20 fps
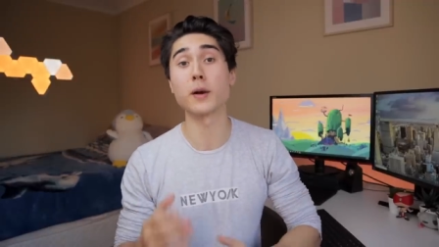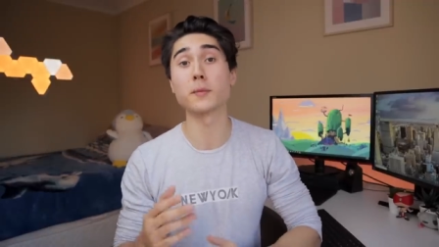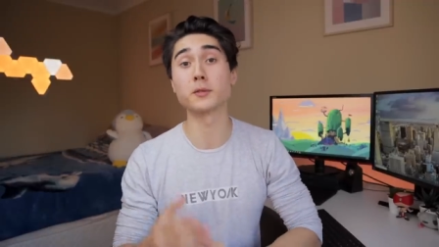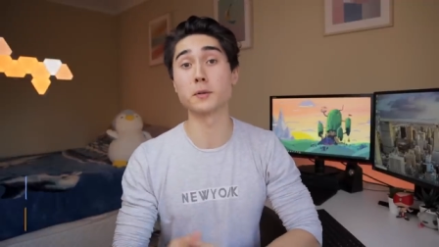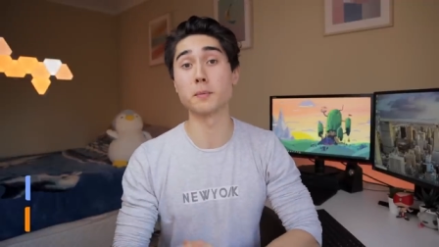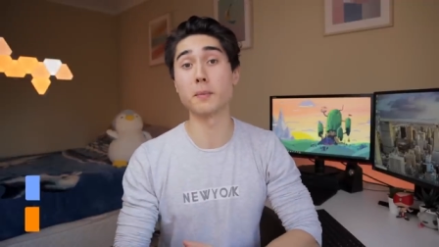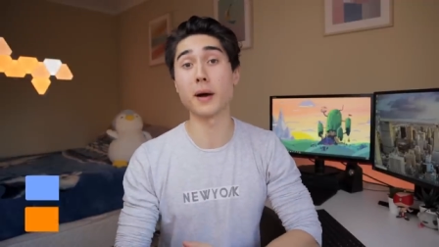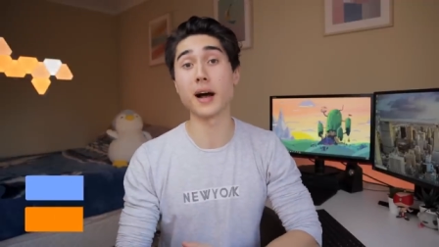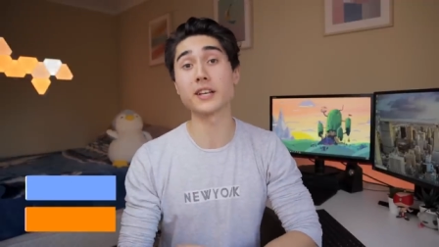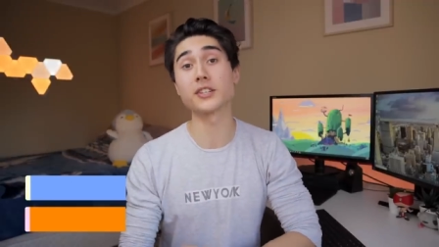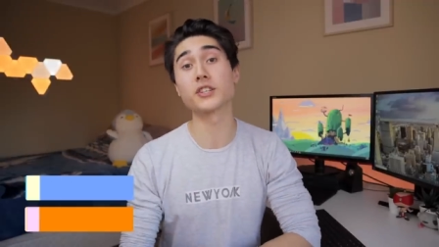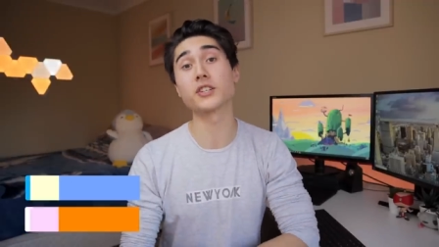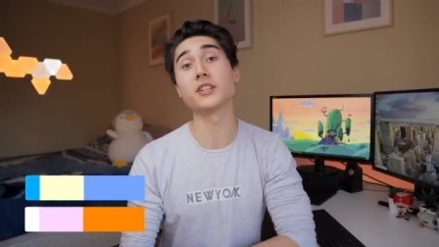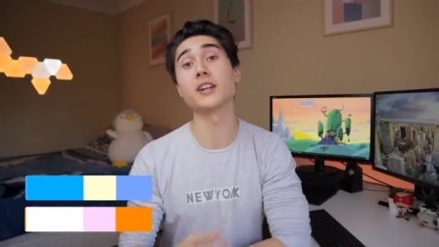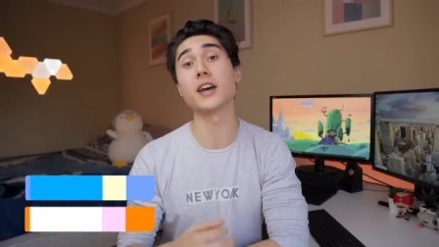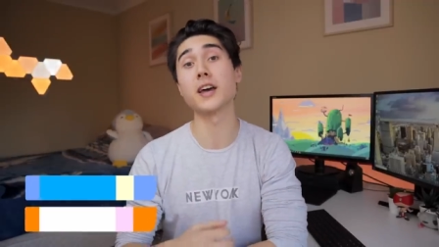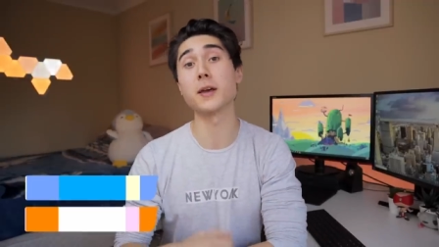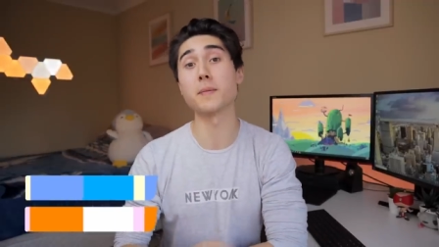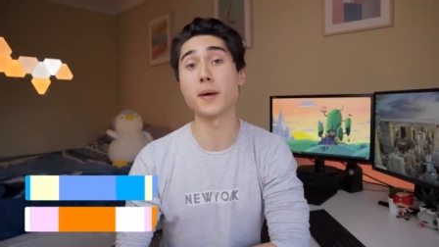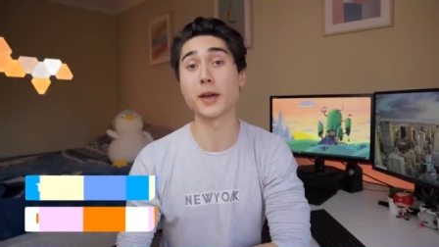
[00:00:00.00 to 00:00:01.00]
I'm
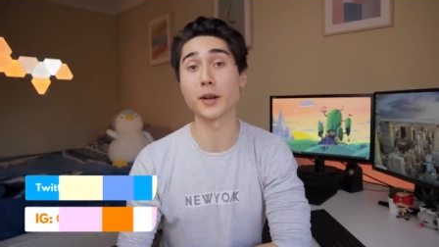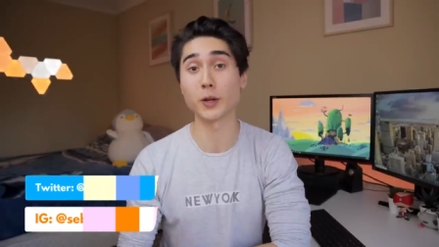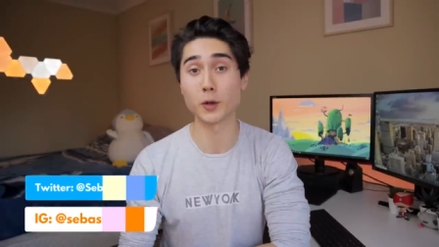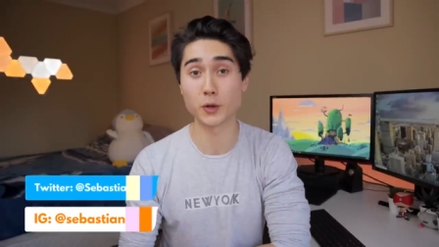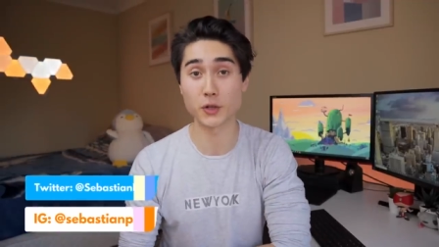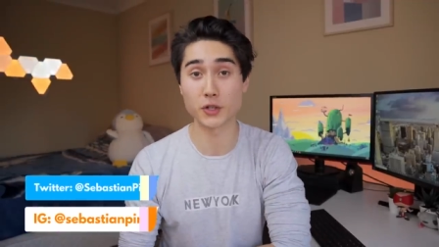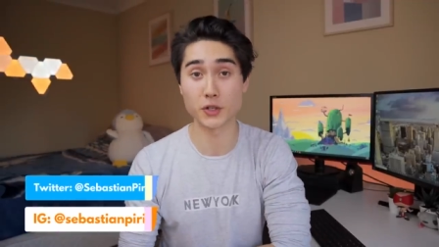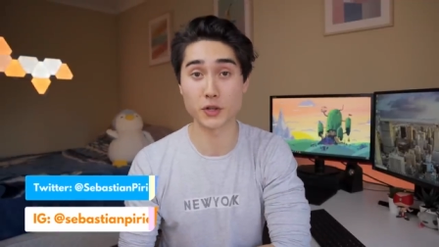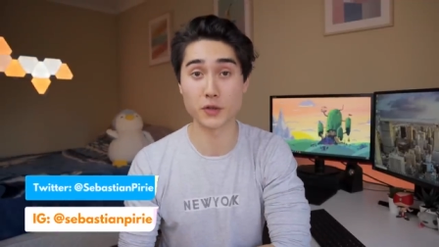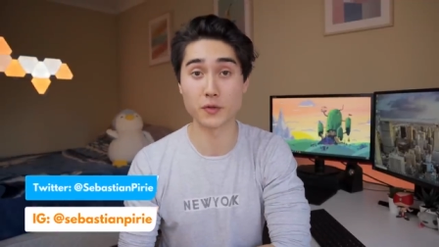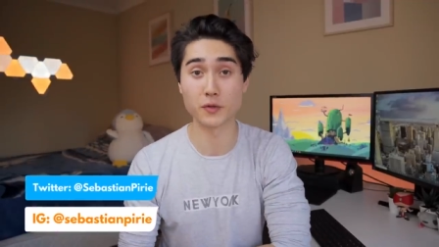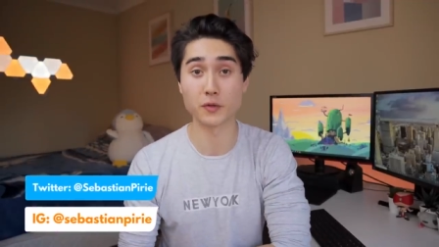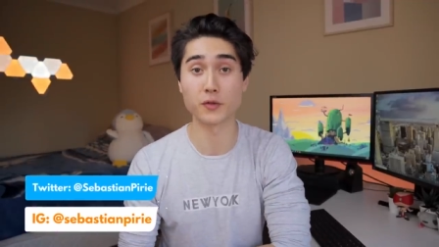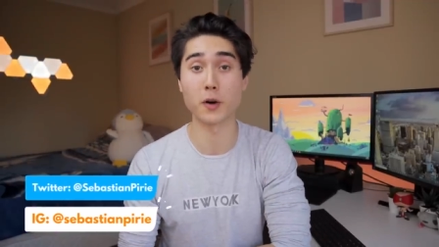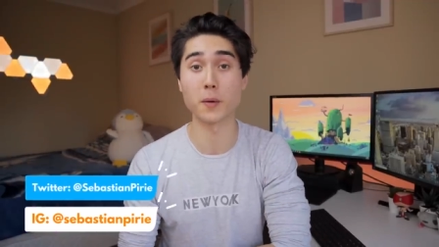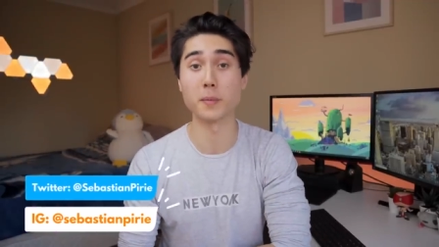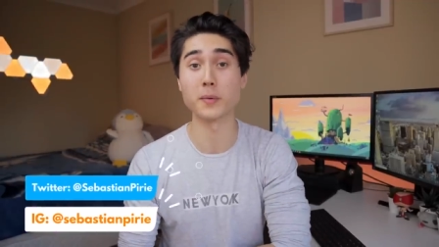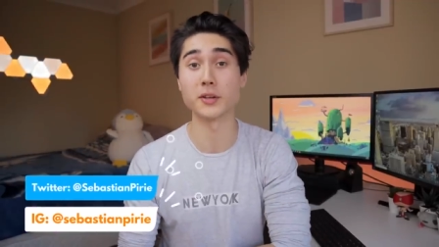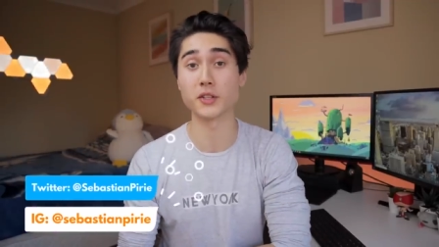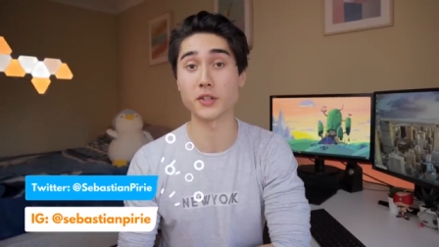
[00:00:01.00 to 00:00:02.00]
Sebastian, a medical student
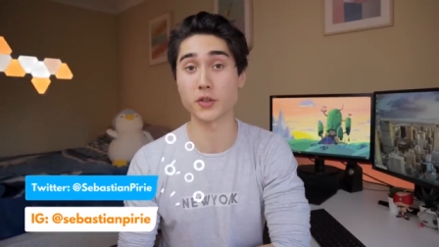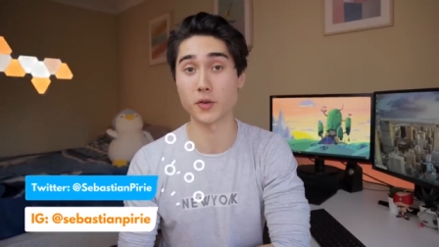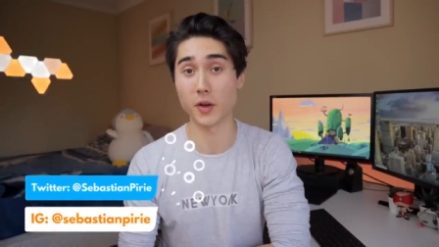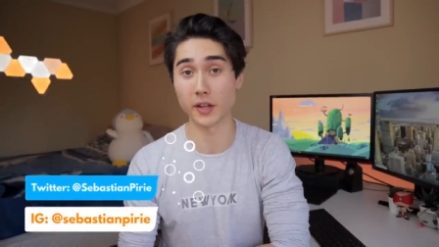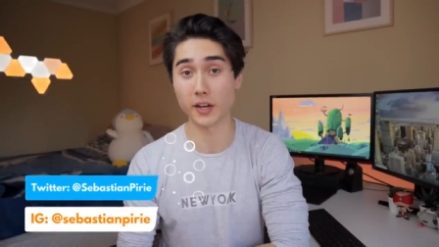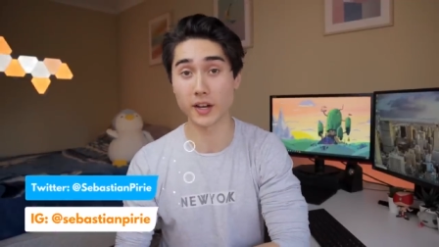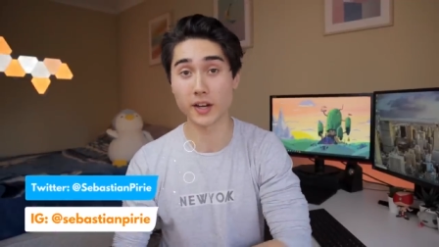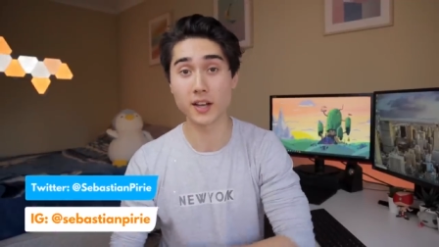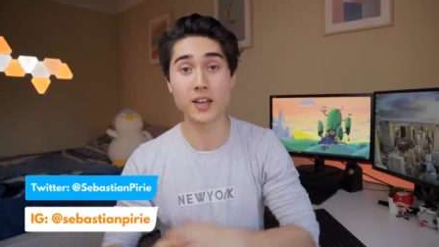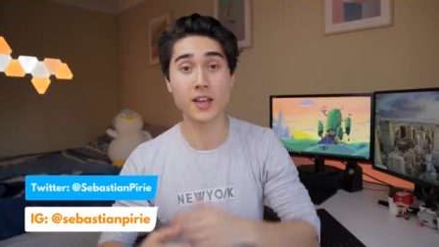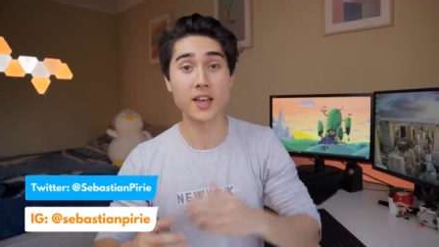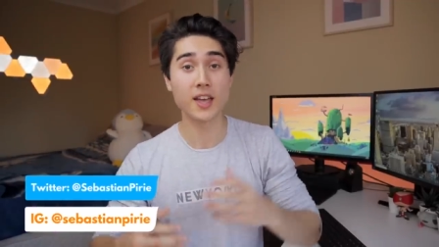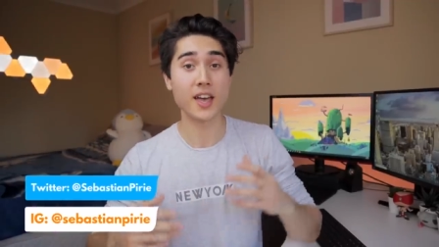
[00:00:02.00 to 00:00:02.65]
from Australia.